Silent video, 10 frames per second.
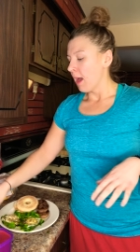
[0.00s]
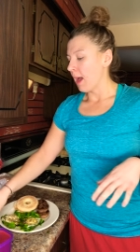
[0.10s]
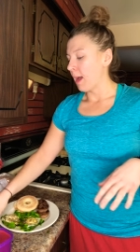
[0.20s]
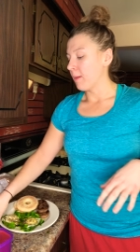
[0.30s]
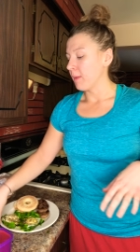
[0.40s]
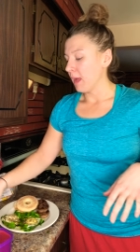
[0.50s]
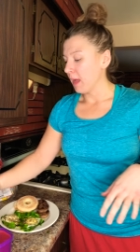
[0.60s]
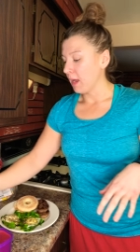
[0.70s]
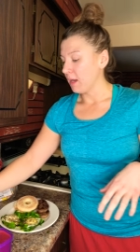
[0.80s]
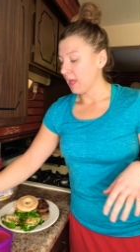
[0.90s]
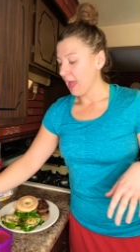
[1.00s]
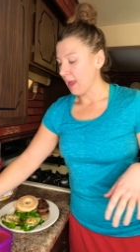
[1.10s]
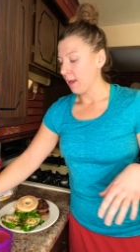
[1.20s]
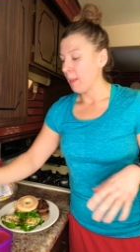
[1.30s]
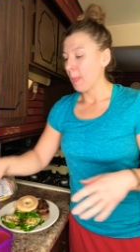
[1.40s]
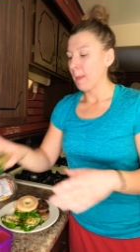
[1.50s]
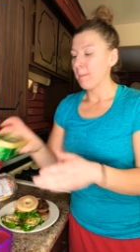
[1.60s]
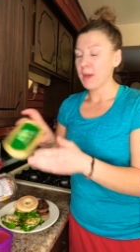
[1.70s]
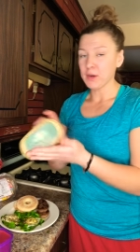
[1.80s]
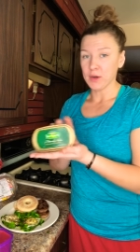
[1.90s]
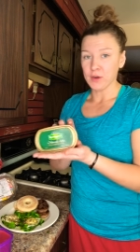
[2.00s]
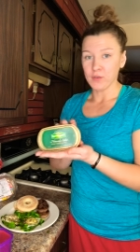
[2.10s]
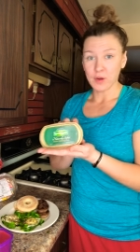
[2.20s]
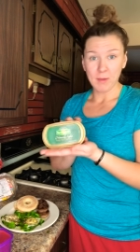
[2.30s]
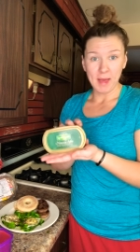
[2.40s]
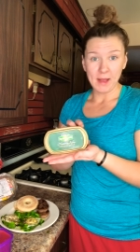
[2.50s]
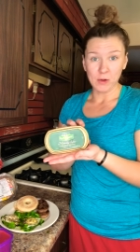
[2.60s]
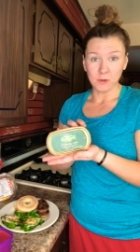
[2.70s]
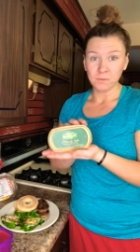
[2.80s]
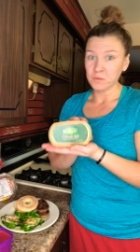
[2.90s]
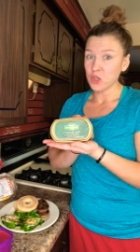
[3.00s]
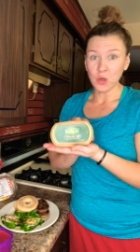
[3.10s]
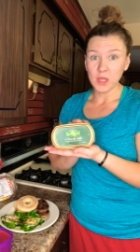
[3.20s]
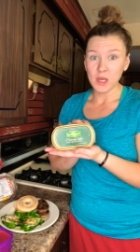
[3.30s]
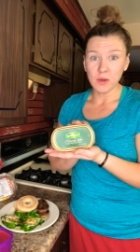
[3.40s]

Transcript: Um, and again, butter for your bagel, totally